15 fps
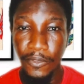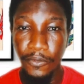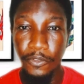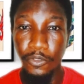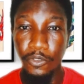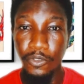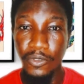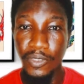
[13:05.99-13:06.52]
If
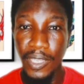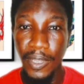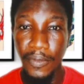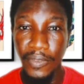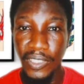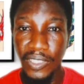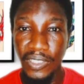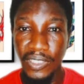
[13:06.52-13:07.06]
you don't
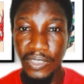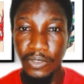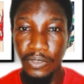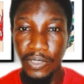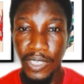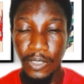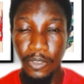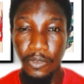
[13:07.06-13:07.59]
have anything,
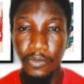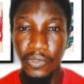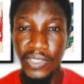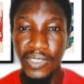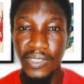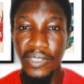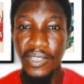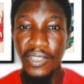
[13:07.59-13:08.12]
you can
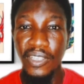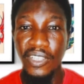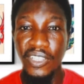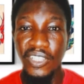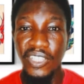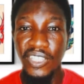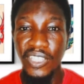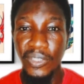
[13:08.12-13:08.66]
always
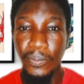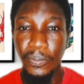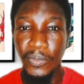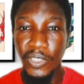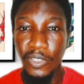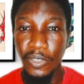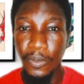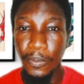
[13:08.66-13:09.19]
hit
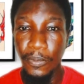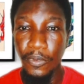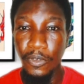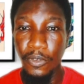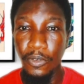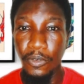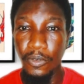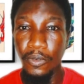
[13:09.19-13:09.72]
me up
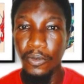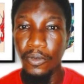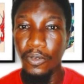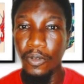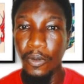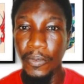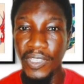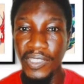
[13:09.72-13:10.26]
or
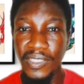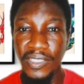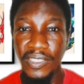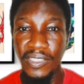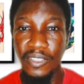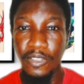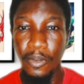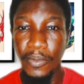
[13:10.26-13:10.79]
comment
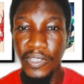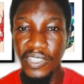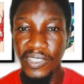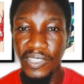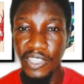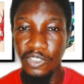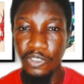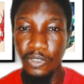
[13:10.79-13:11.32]
in the comment
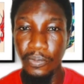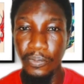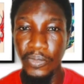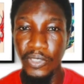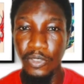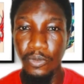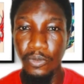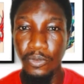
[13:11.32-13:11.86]
section
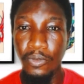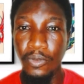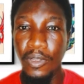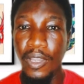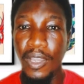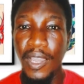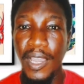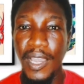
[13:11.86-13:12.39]
below
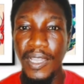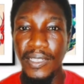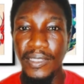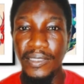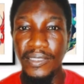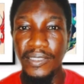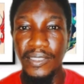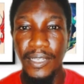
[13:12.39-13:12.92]

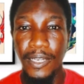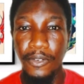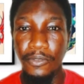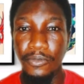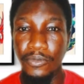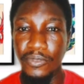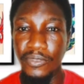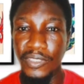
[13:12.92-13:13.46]
and
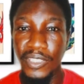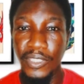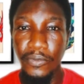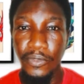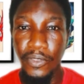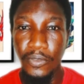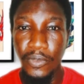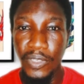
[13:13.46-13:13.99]
I'll
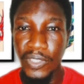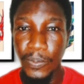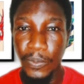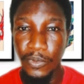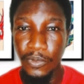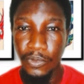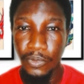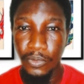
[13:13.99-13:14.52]
give you a
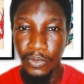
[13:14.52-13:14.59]
response.